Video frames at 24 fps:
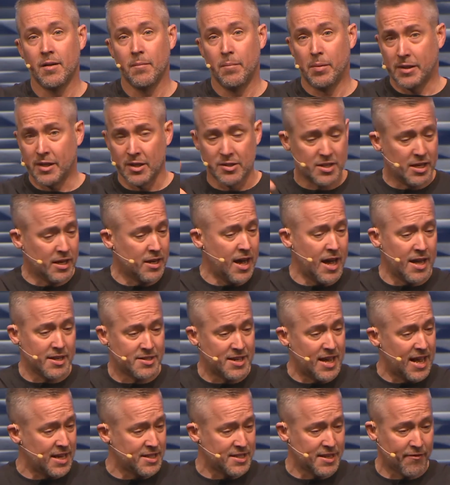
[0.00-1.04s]
Because in God's
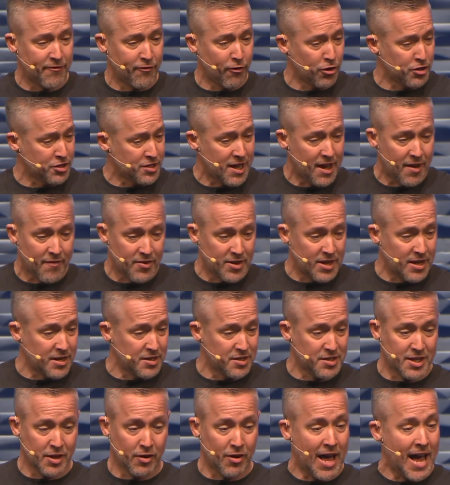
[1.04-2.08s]
eyes, that first covenant is
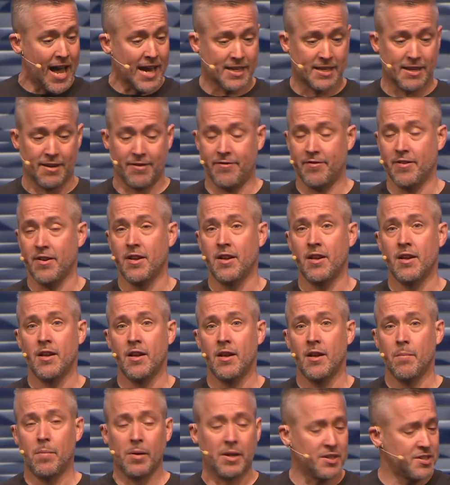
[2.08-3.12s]
still active.
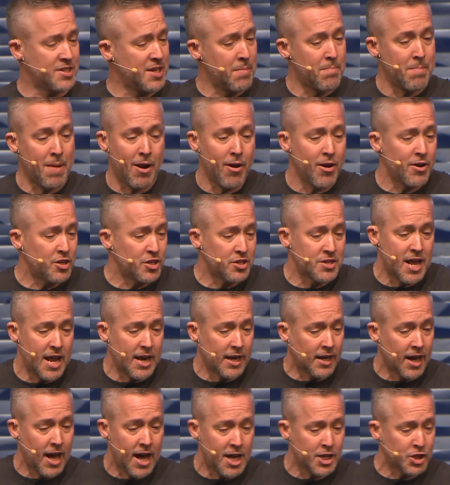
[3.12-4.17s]
Because, see, marriage is not a
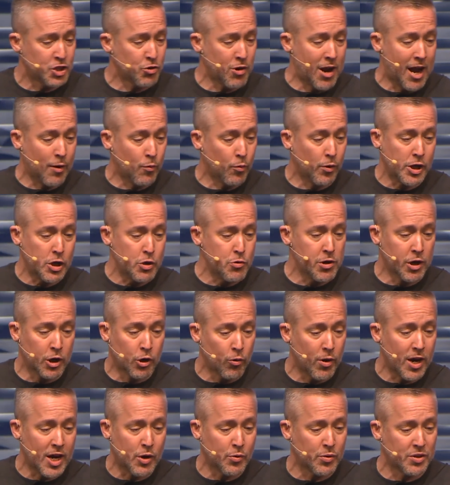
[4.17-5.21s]
contract where you
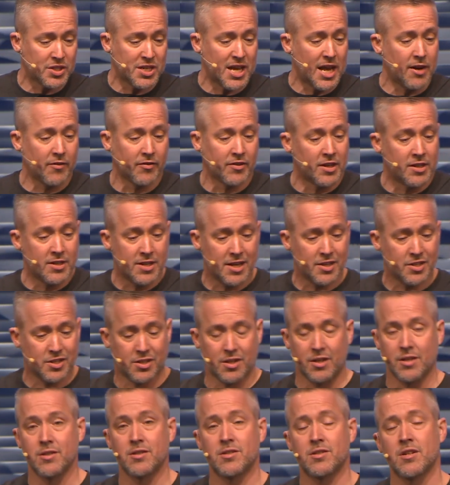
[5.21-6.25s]
agree to a set of
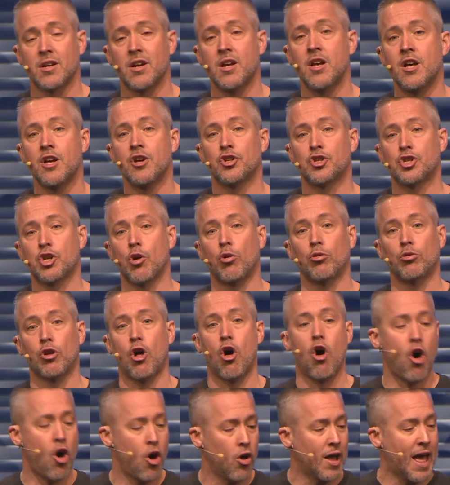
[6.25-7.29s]
conditions so
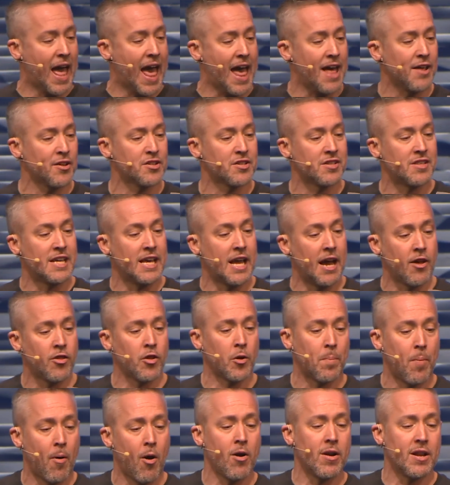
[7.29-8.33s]
long as the other
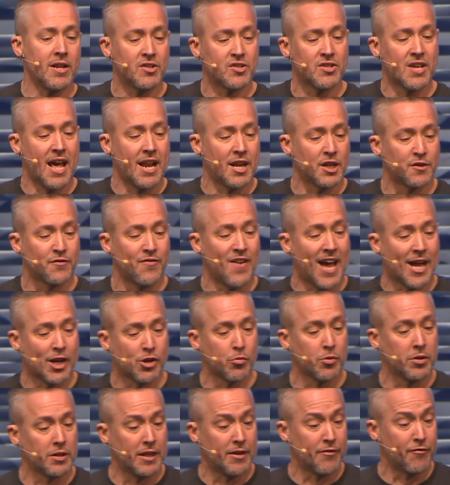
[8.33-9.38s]
party
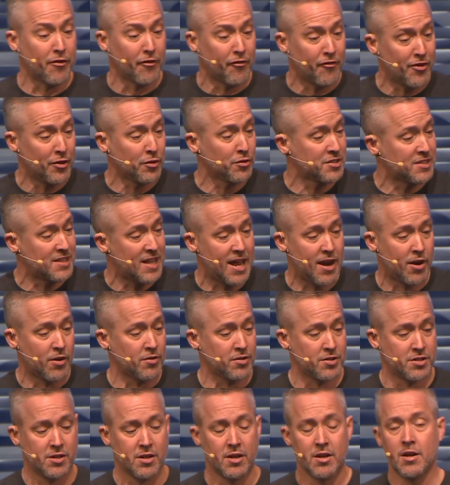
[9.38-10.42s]
satisfactorily fulfills
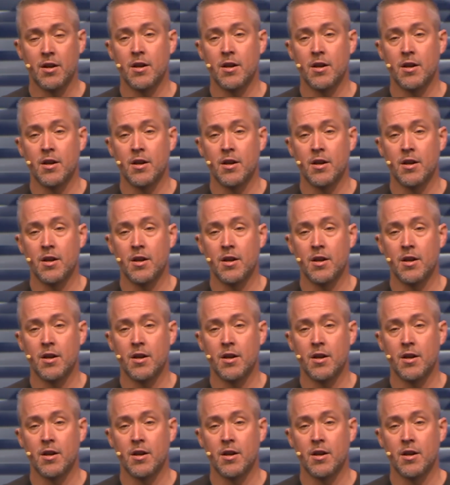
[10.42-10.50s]
theirs.